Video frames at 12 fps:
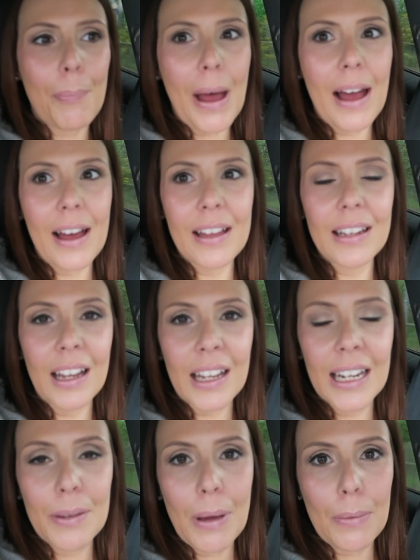But
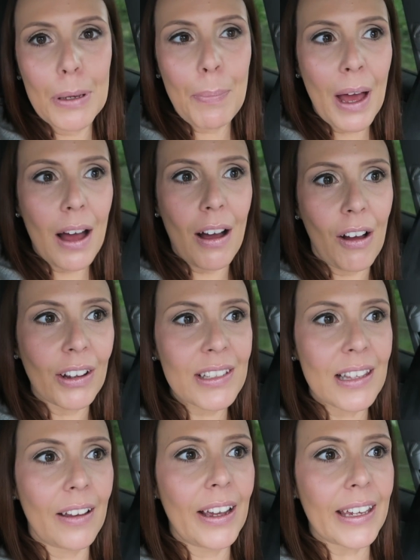luckily where we
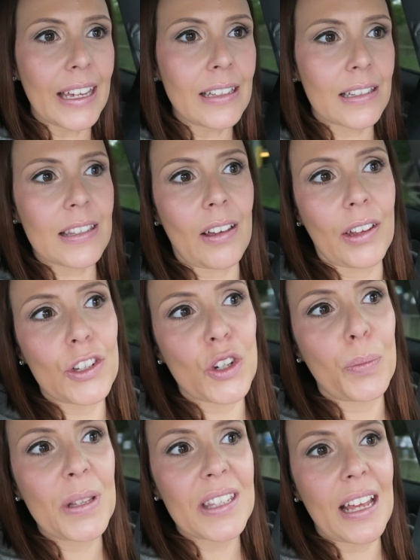park's like inside the
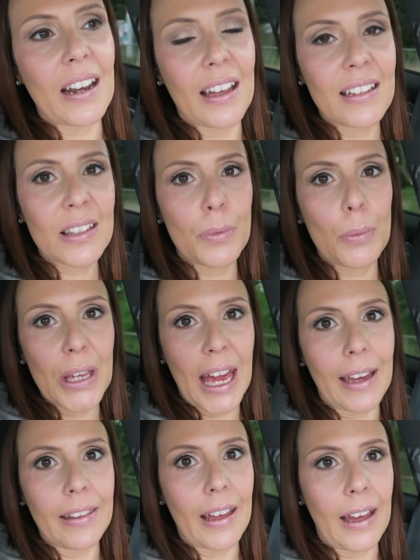shopping centre, so when we
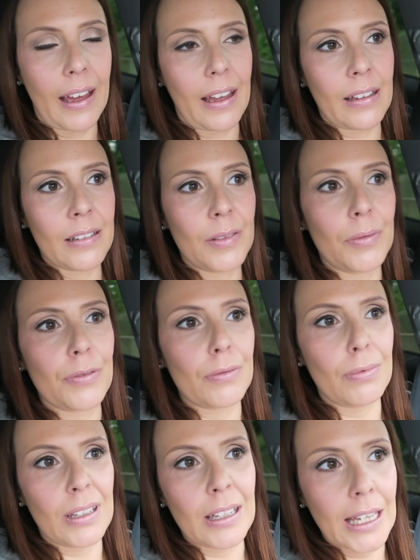get there
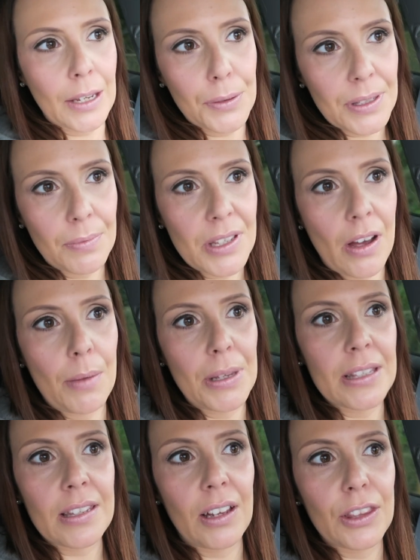we can kill some time
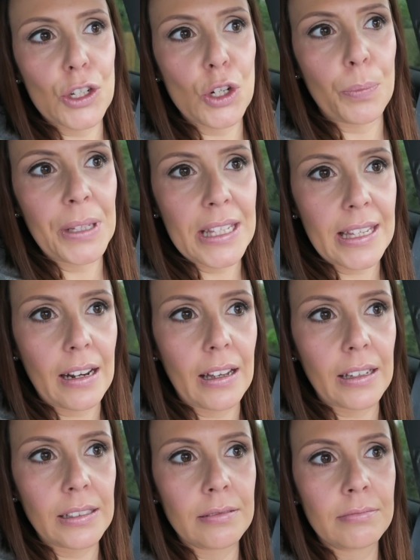inside the shopping
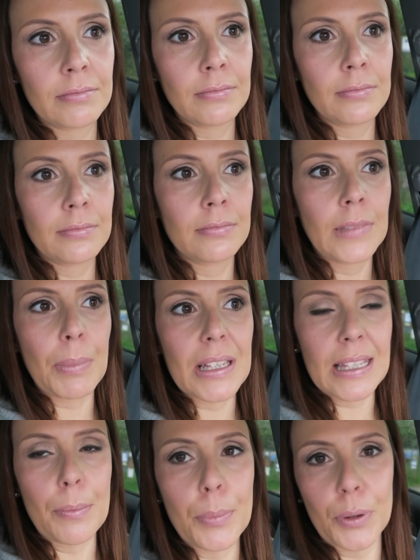centre.
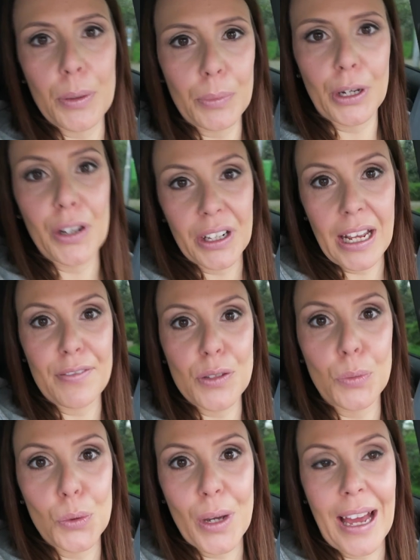At some point we are going to have
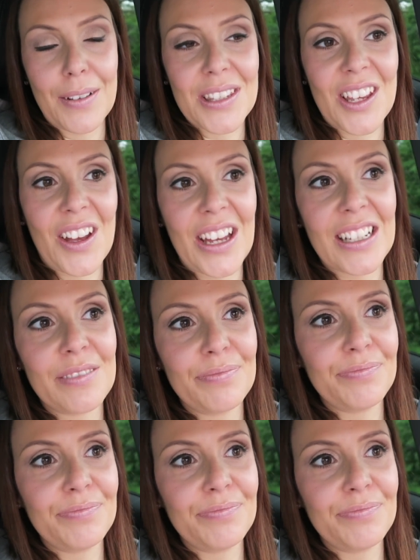to walk outside.